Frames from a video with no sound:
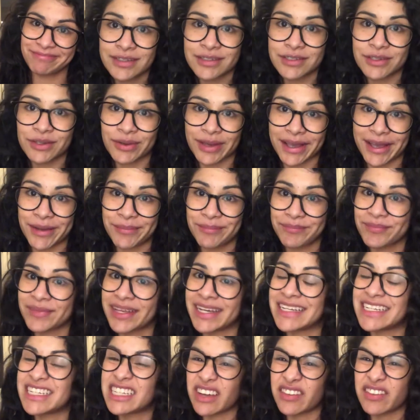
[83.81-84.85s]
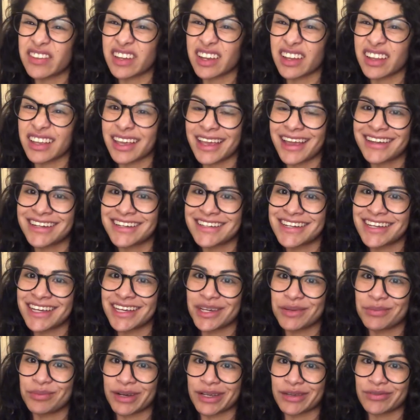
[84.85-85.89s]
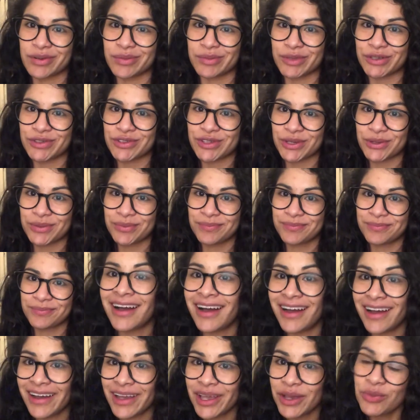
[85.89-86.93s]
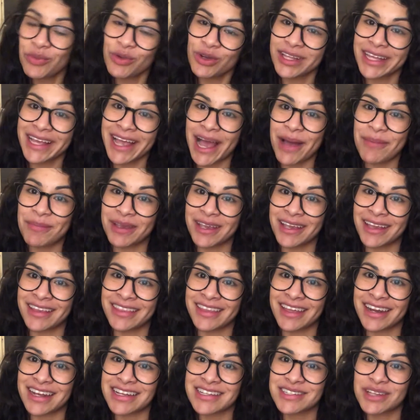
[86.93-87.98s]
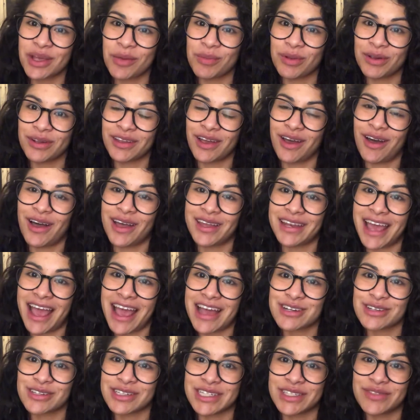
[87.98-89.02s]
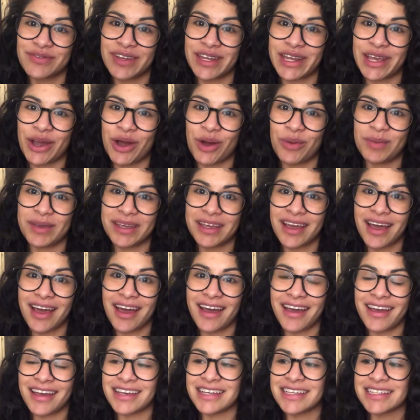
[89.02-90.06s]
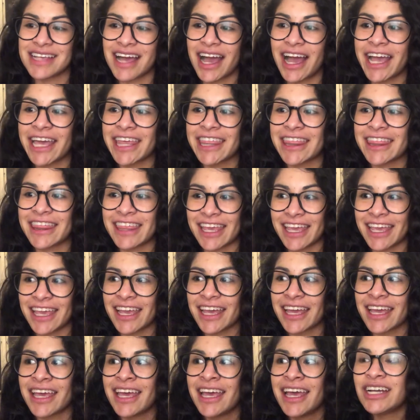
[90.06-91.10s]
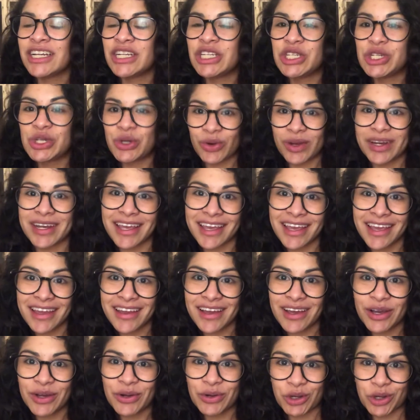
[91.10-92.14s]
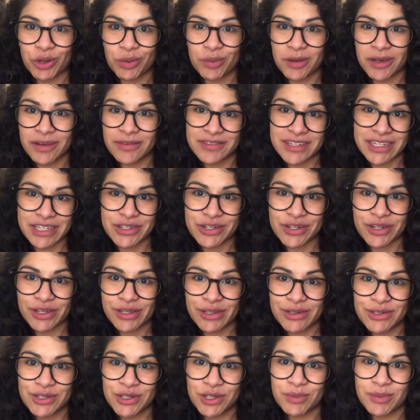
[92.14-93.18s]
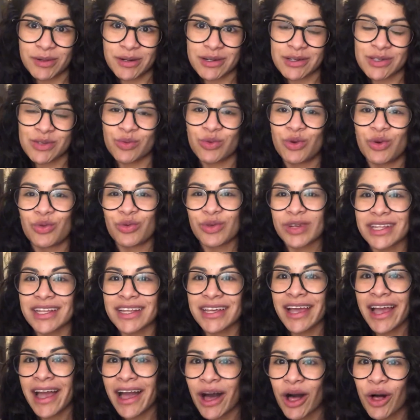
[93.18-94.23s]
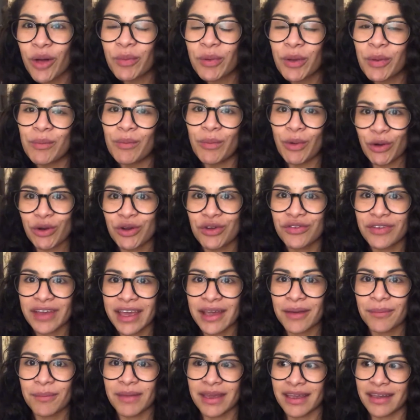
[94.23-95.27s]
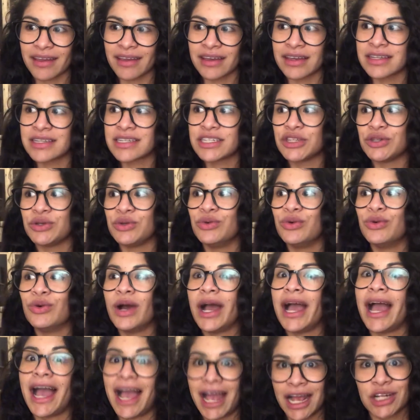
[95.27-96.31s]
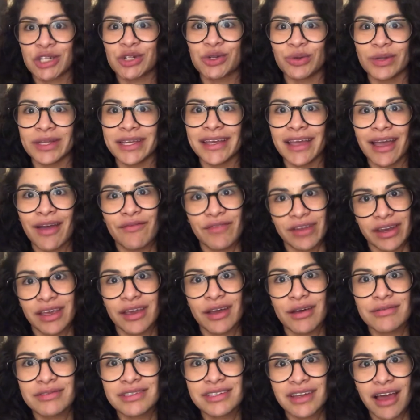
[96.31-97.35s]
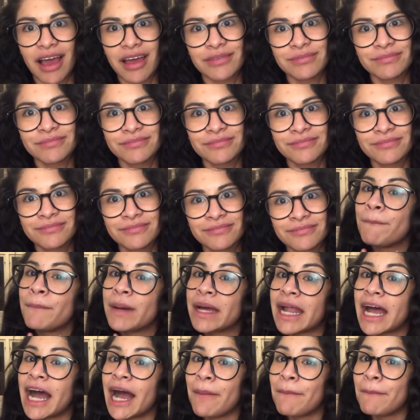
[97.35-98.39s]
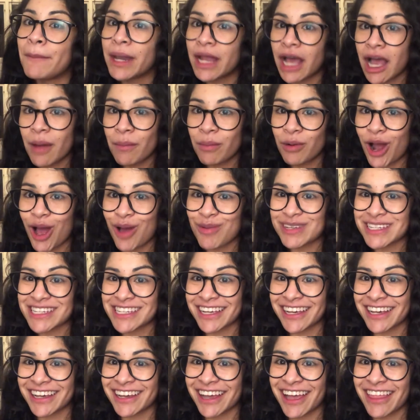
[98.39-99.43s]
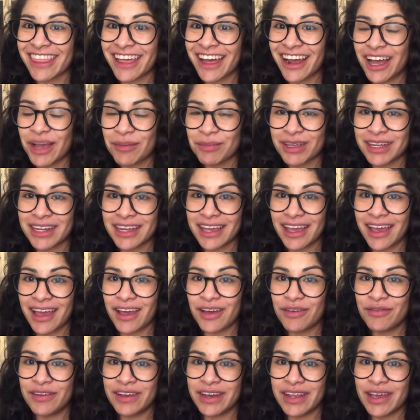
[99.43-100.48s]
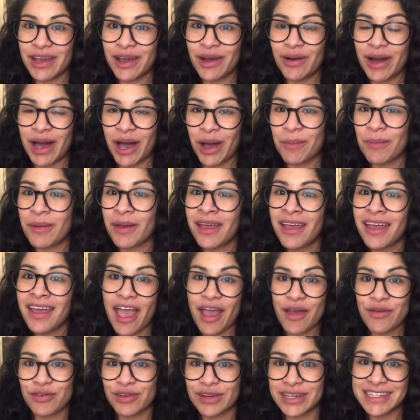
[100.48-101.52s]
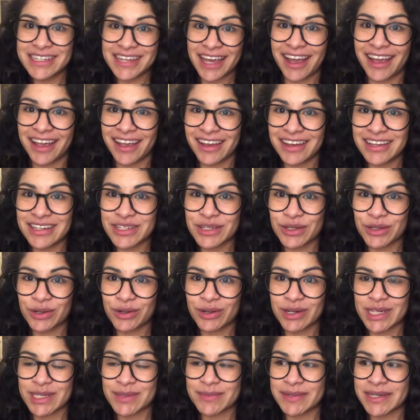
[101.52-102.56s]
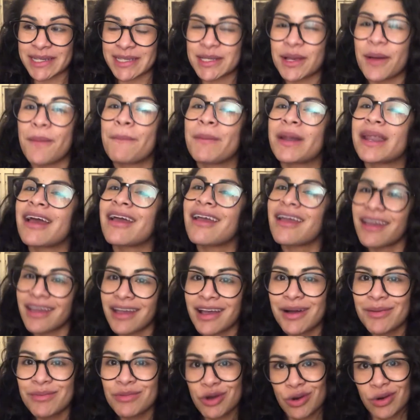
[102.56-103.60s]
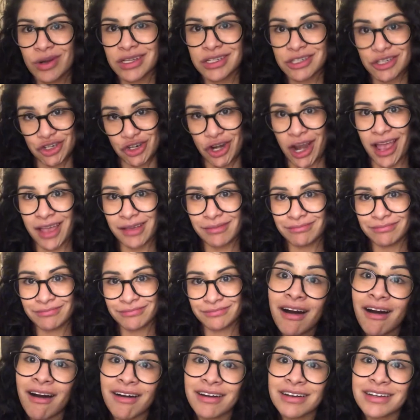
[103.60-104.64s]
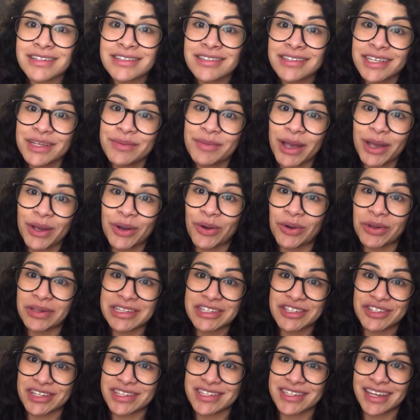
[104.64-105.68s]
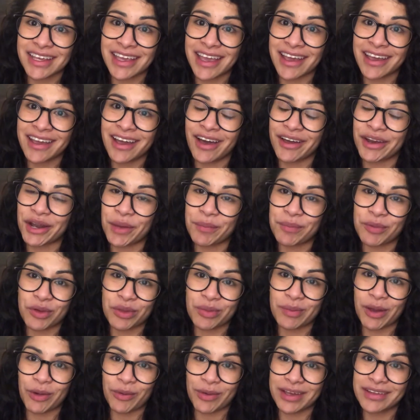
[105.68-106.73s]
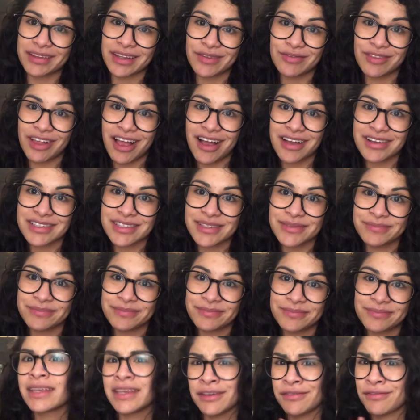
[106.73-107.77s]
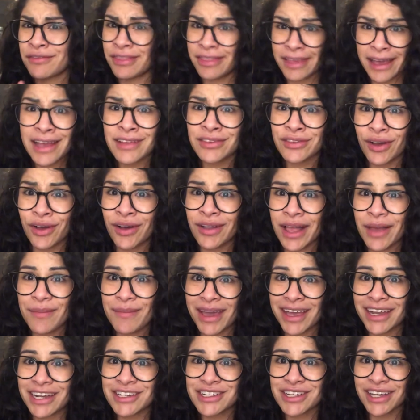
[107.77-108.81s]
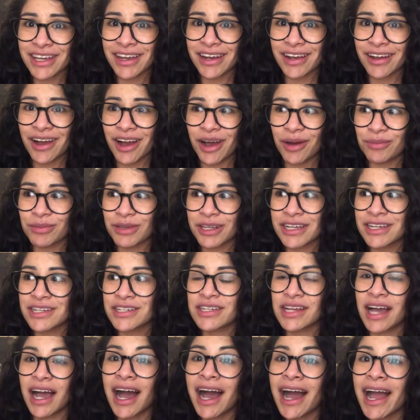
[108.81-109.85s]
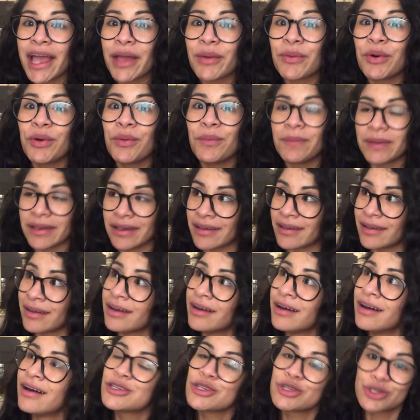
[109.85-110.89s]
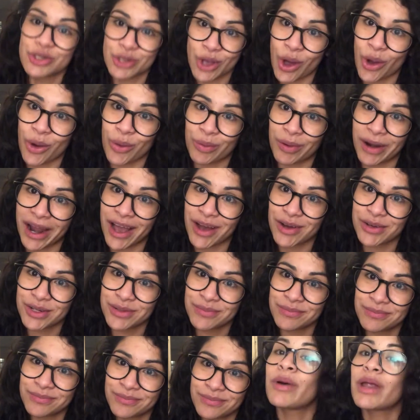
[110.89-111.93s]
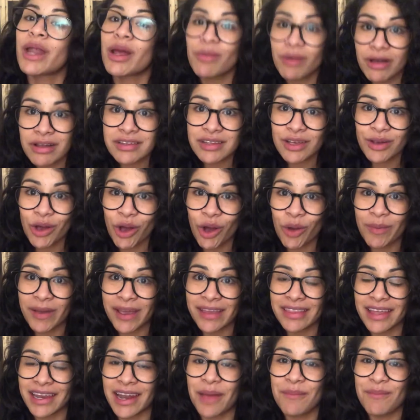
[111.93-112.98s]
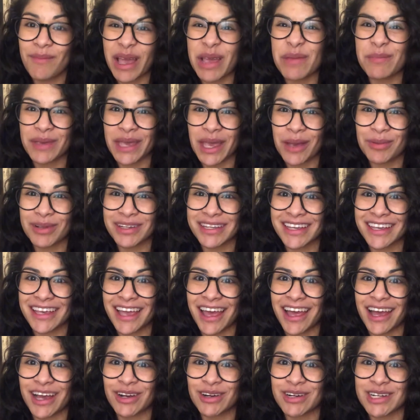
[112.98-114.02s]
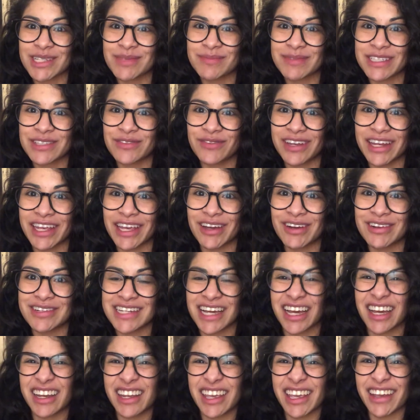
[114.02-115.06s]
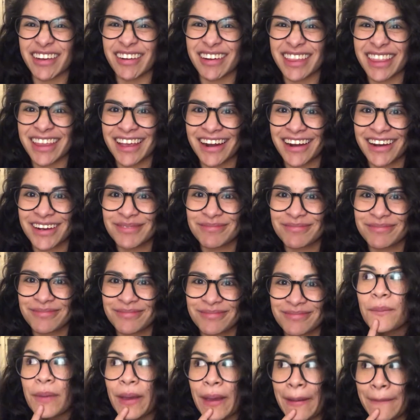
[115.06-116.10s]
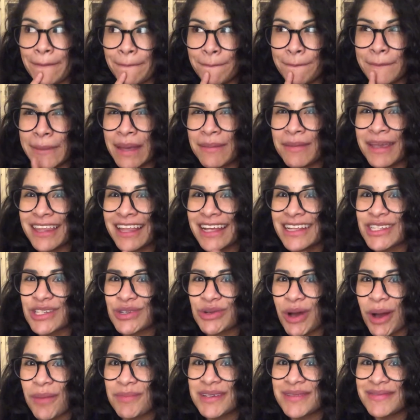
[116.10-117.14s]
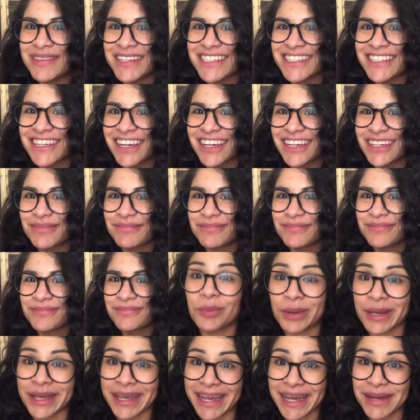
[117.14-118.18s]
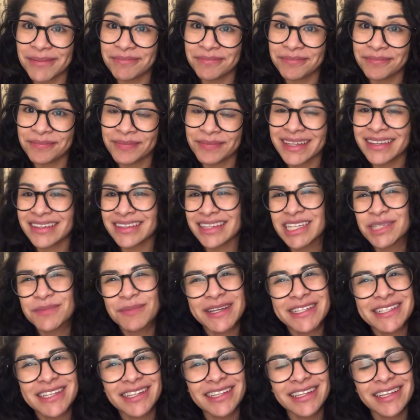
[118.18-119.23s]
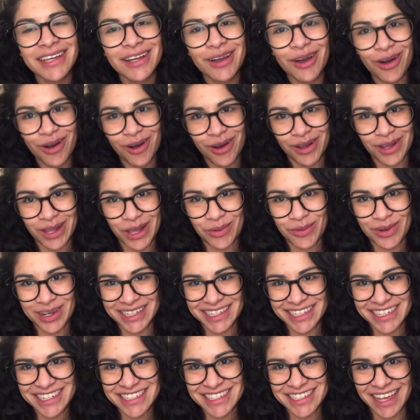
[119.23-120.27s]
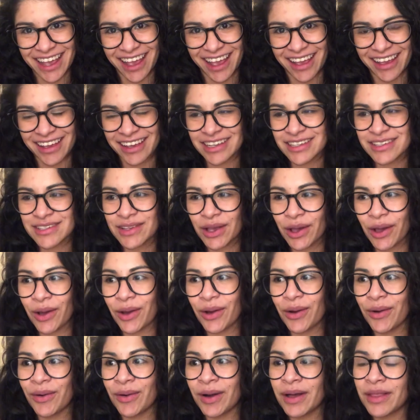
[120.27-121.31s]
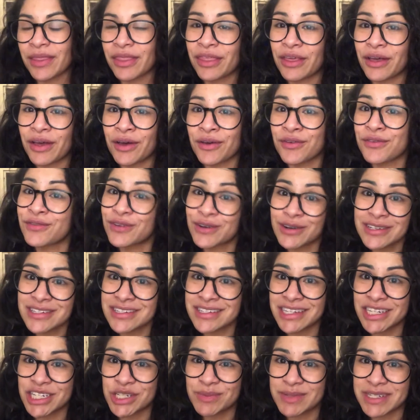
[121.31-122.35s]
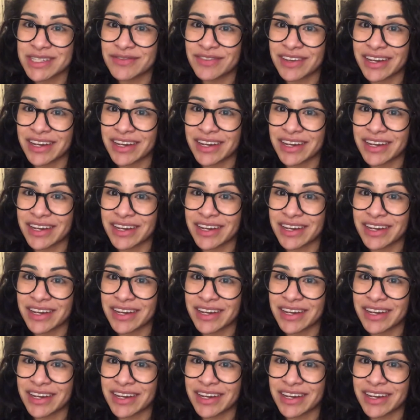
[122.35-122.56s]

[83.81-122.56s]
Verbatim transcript: So yeah, I definitely had to take a break from YouTube. I am really happy that I stumbled on Ashley's video because I think joining a group of teacher YouTubers will really help motivate me to actually get videos done. But I'm not promising that I'm gonna get a video up every day until Christmas, but I am going to try. Honestly, my goal is just to get caught up with my weekly vlogs. If that's all I manage to get accomplished, I will be so proud. But I'm also hoping that I might be able to get a Christmas video done here and there. But maybe that's too optimistic. But yeah, that's basically all I wanted to say. So the first Teachmas